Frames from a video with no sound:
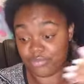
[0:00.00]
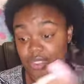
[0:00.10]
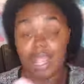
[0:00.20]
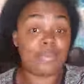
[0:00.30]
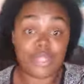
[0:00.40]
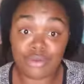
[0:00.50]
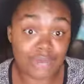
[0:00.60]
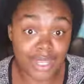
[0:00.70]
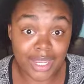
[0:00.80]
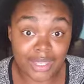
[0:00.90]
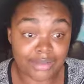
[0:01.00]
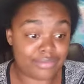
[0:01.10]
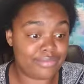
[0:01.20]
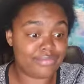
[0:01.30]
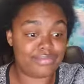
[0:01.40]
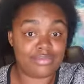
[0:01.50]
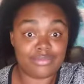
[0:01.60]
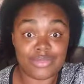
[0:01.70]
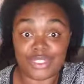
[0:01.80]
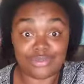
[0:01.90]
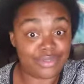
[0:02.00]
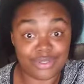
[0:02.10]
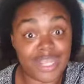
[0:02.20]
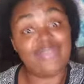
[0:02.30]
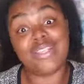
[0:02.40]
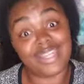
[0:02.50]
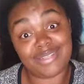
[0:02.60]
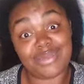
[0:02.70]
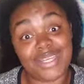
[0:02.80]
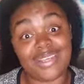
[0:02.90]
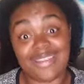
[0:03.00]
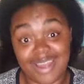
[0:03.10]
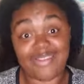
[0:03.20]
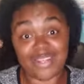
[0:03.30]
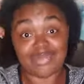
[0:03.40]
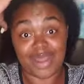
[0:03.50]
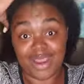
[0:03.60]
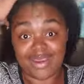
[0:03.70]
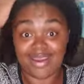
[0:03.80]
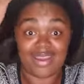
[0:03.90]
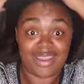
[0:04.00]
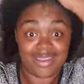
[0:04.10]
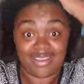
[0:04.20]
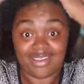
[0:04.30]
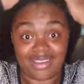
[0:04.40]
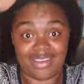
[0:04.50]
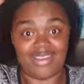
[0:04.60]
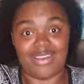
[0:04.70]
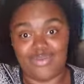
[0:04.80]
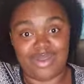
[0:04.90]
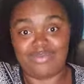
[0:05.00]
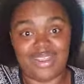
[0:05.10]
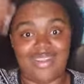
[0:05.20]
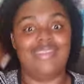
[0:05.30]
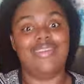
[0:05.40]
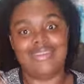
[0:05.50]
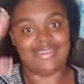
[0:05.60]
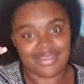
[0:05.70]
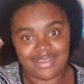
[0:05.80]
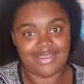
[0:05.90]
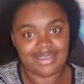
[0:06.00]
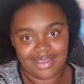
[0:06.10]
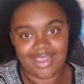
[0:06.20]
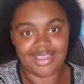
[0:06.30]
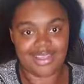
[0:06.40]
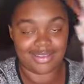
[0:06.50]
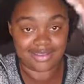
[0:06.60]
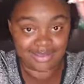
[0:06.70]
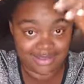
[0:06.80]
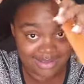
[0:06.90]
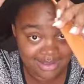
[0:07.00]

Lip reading: I mean, you can, but you never touch me. You never touch my hair. You wouldn't be in this.